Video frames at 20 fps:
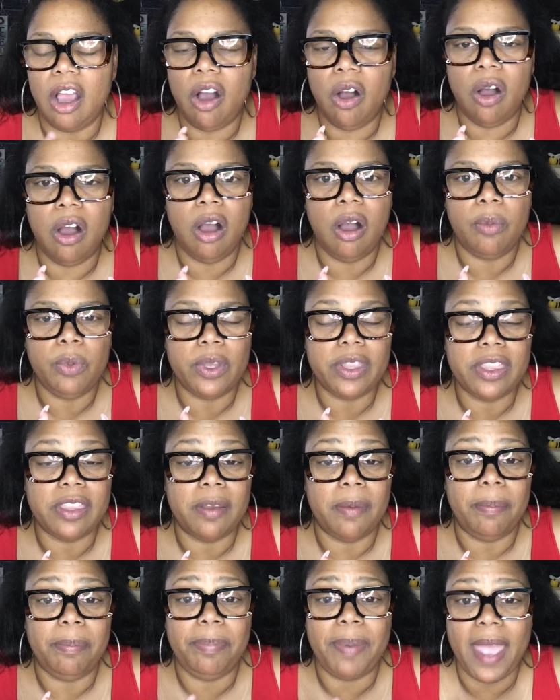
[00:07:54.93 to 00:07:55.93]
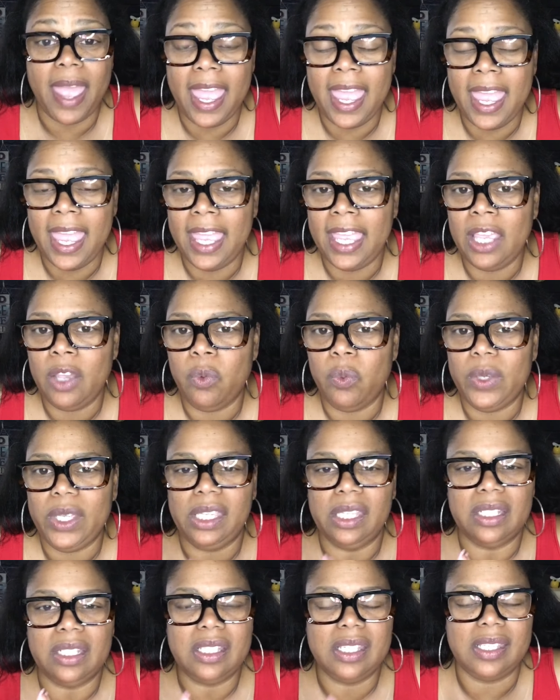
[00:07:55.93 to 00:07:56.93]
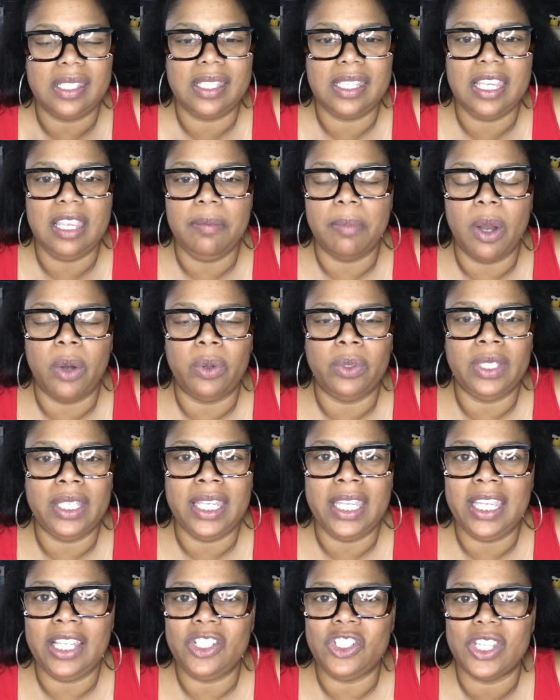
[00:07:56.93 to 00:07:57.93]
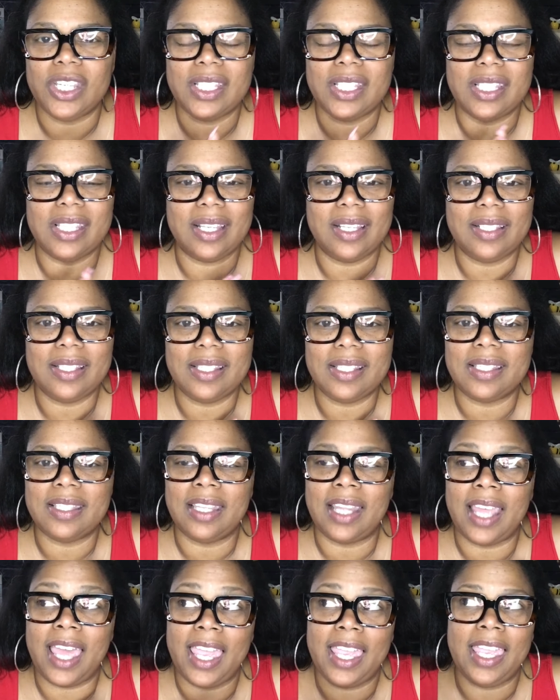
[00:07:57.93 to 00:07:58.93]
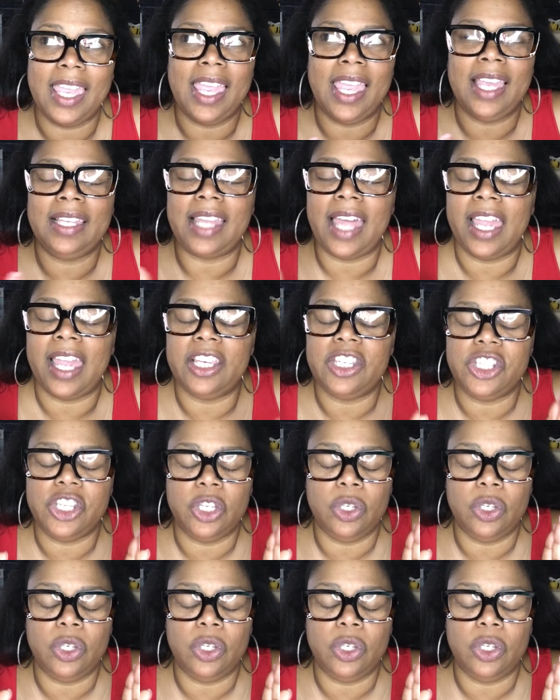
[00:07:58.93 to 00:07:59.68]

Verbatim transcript: um, with a bang. We get to see Monique just slaying like she